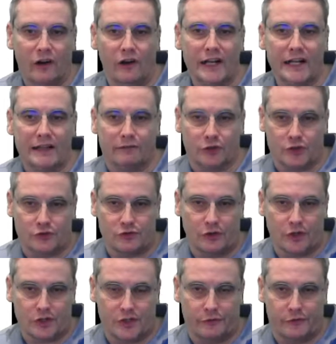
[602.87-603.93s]
level
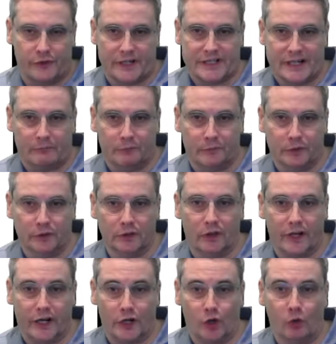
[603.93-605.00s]
structure, for example,
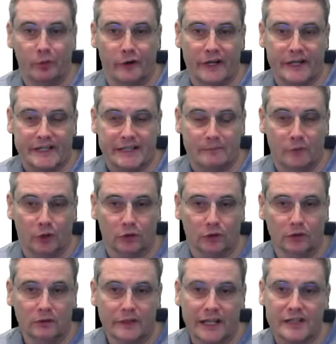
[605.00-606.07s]
like an operating model.
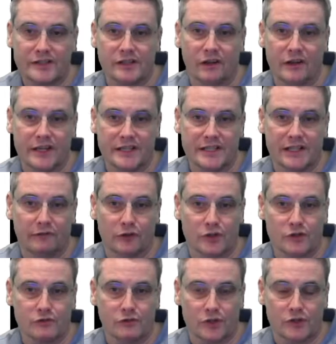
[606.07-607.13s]
That's the highest level
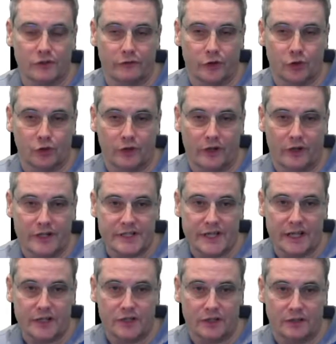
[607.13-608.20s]
structure of an
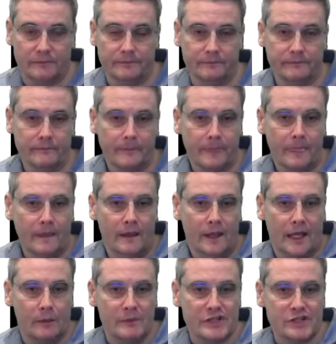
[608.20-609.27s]
organization.
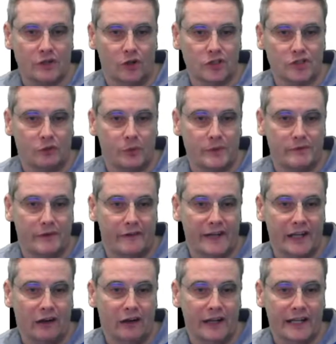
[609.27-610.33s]
And we start off with very
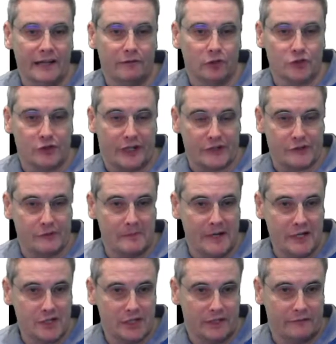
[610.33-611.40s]
high level
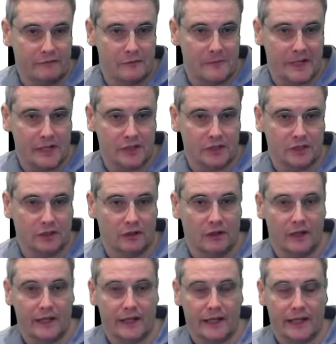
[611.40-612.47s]
transformational information,
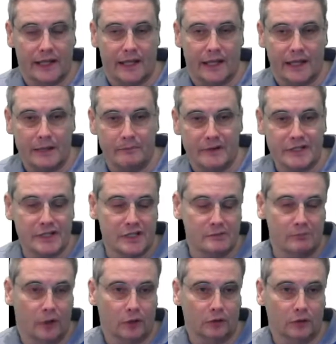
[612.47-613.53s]
like a business
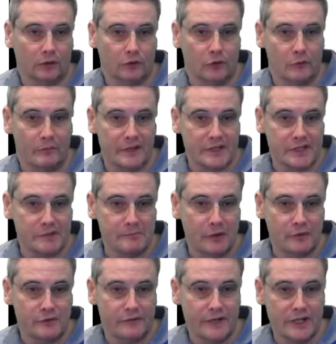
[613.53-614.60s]
model or a business
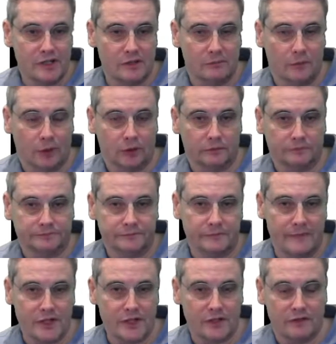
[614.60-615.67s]
motivation model,
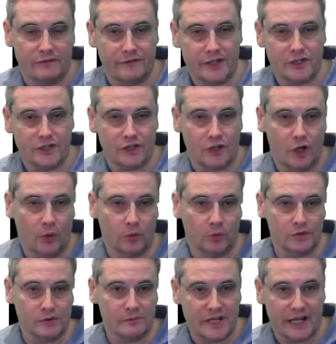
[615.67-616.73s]
mission, vision,
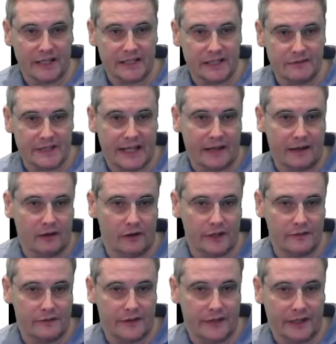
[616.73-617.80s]
goals, objectives, that
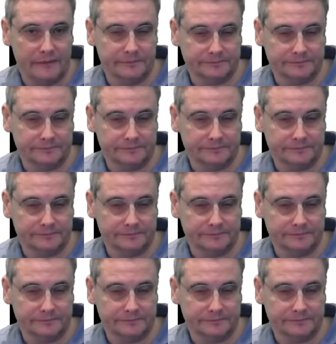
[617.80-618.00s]
kind of thing.